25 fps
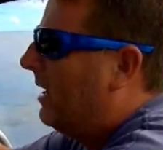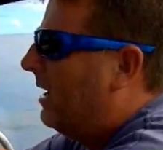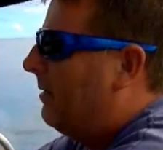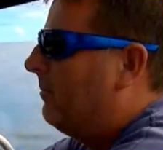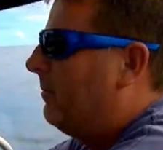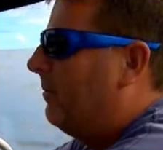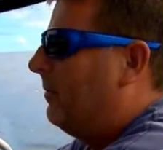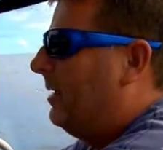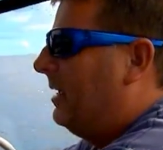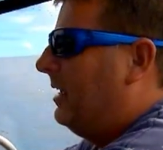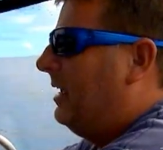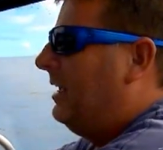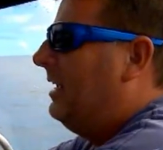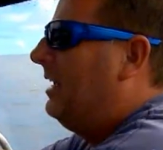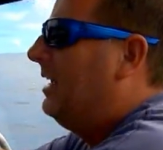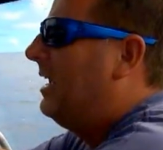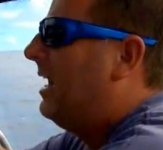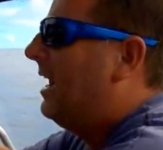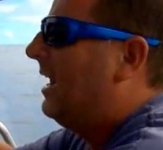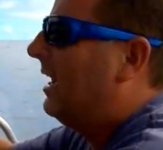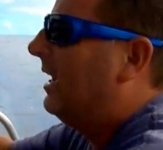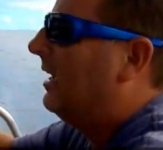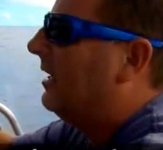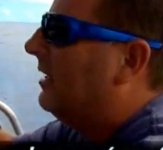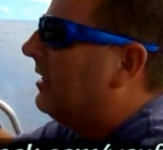pub, he
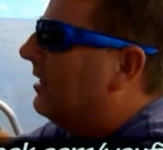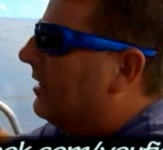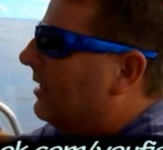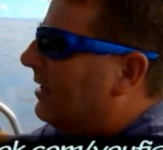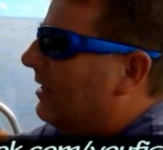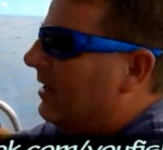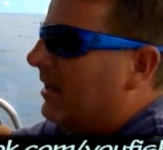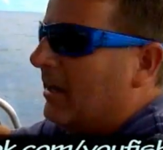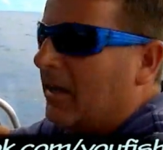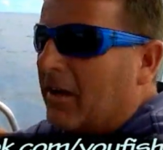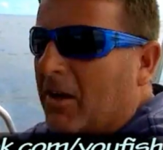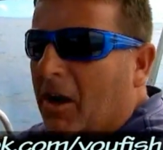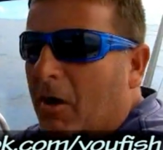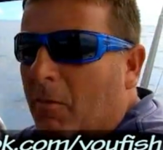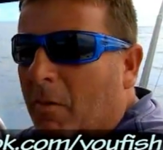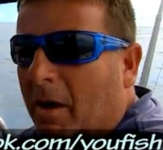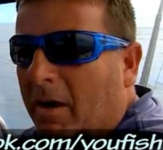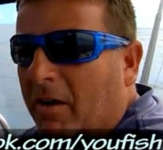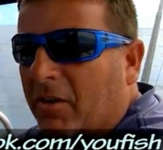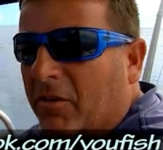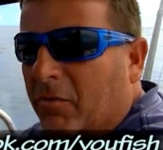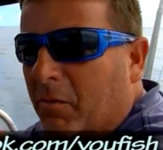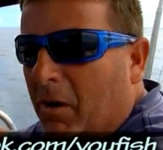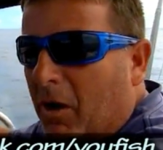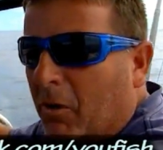got
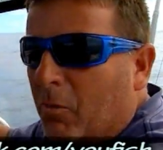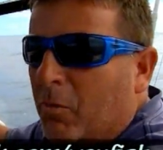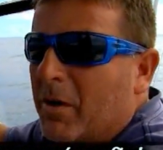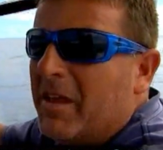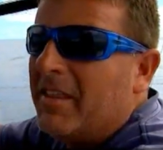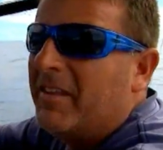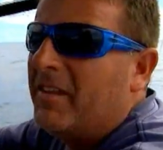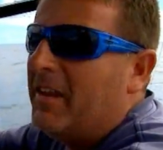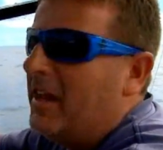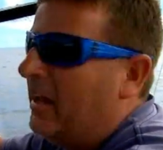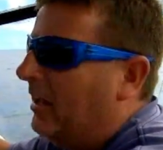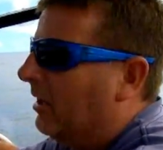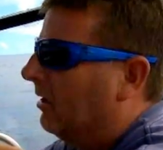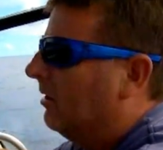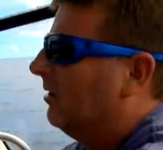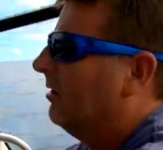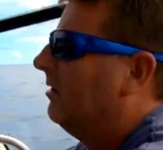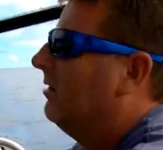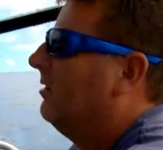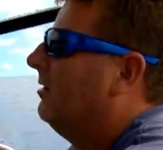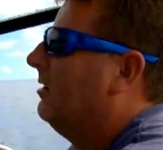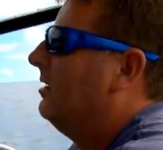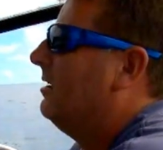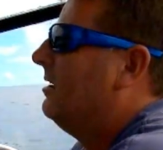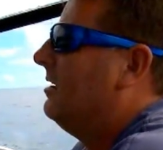one as well with Neil.
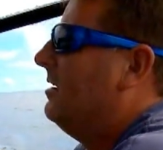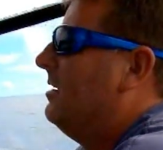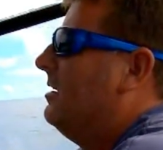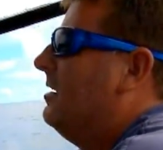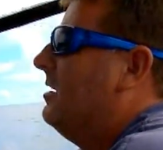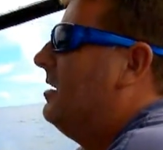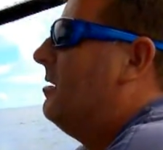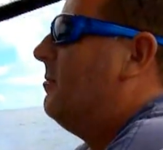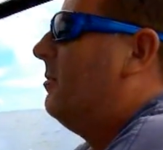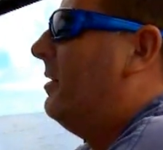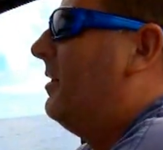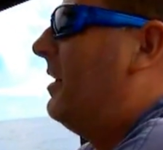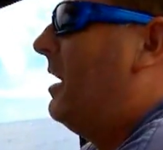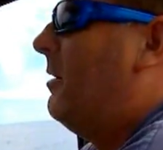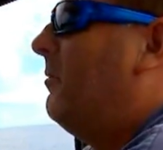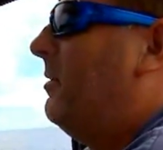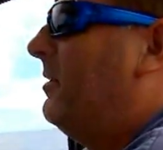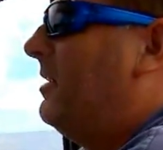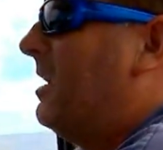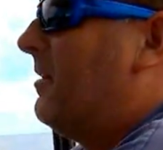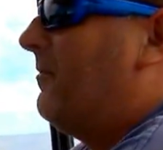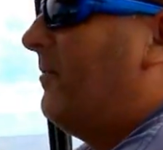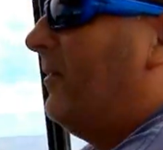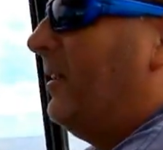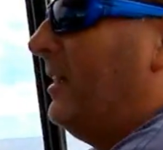But they were
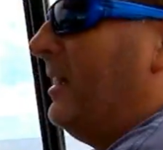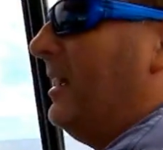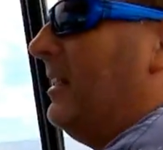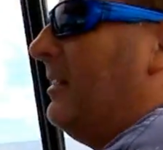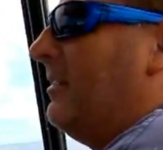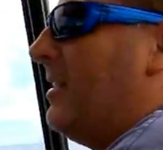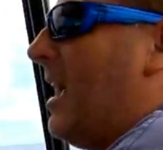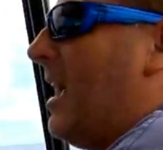definitely in